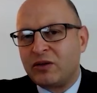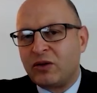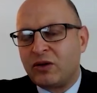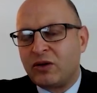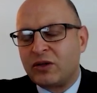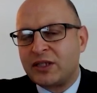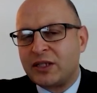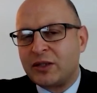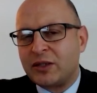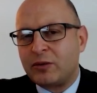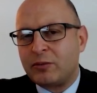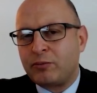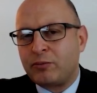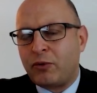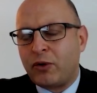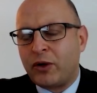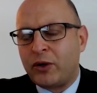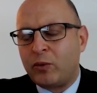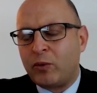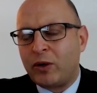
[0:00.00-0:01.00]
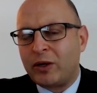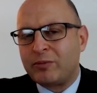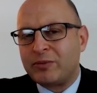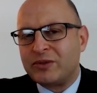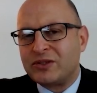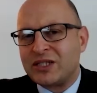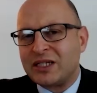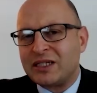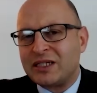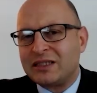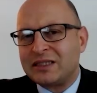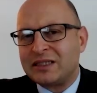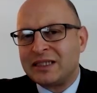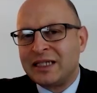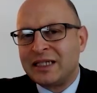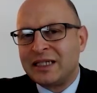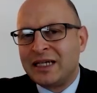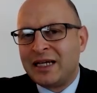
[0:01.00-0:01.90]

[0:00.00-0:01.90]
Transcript: locked at 0.1%.